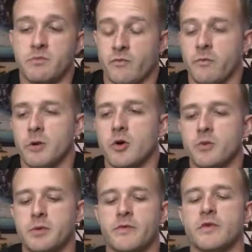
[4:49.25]
for
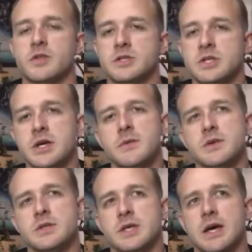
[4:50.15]
both, but for the
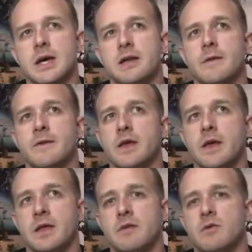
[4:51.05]
GW side, that